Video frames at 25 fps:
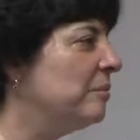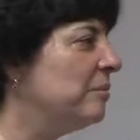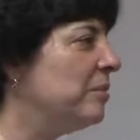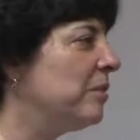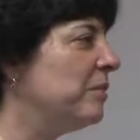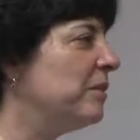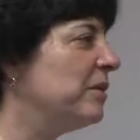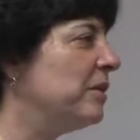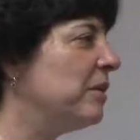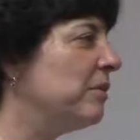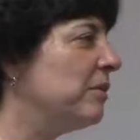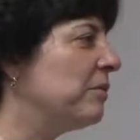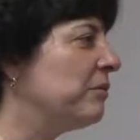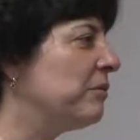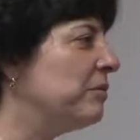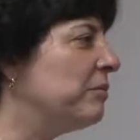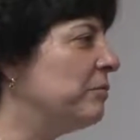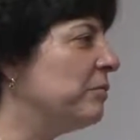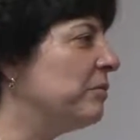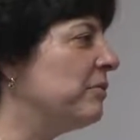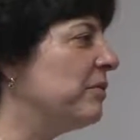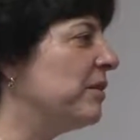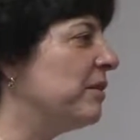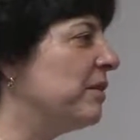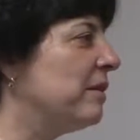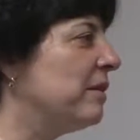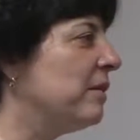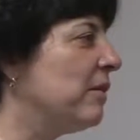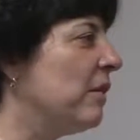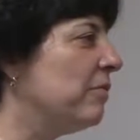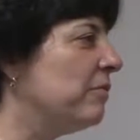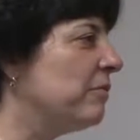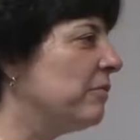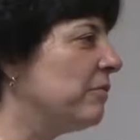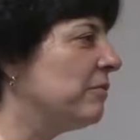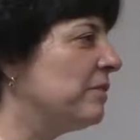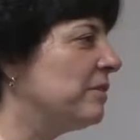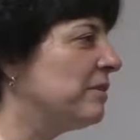But we know that removing the
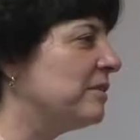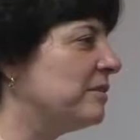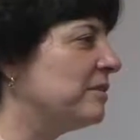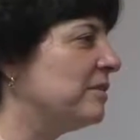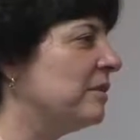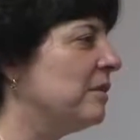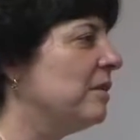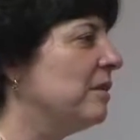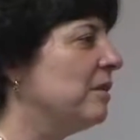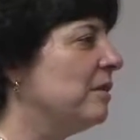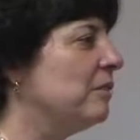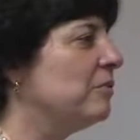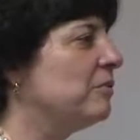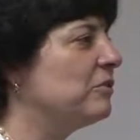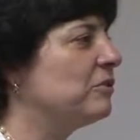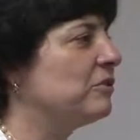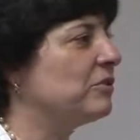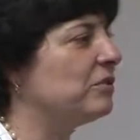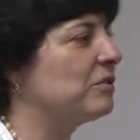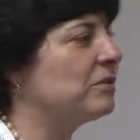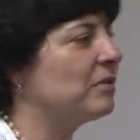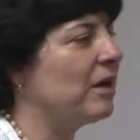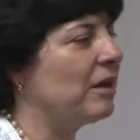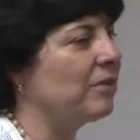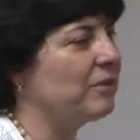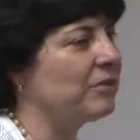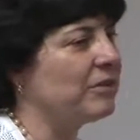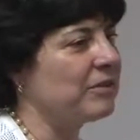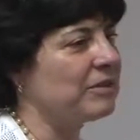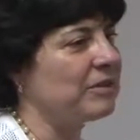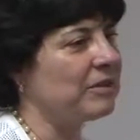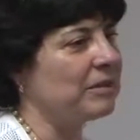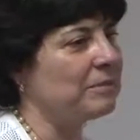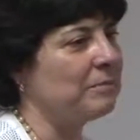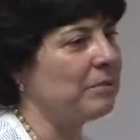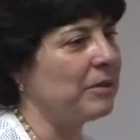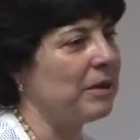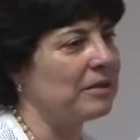ovaries, which is
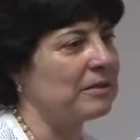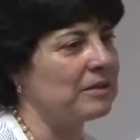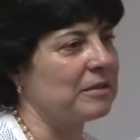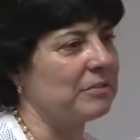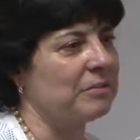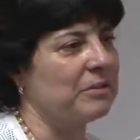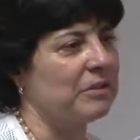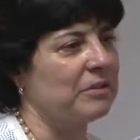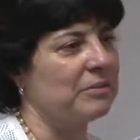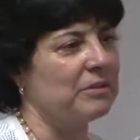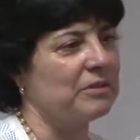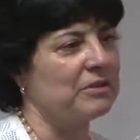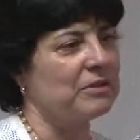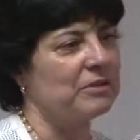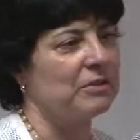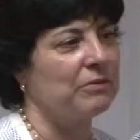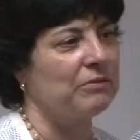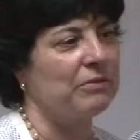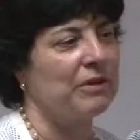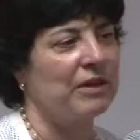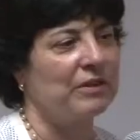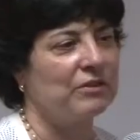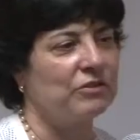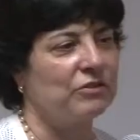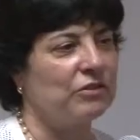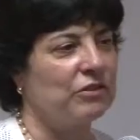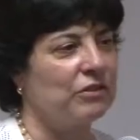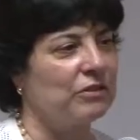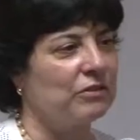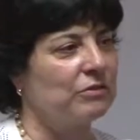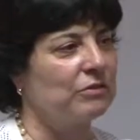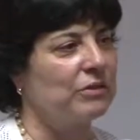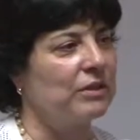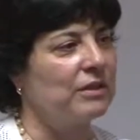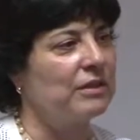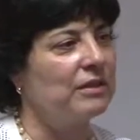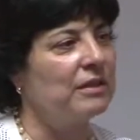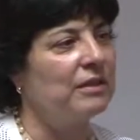obviously possible once you've had
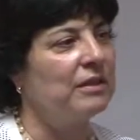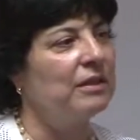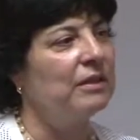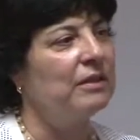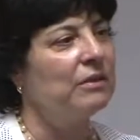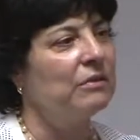children,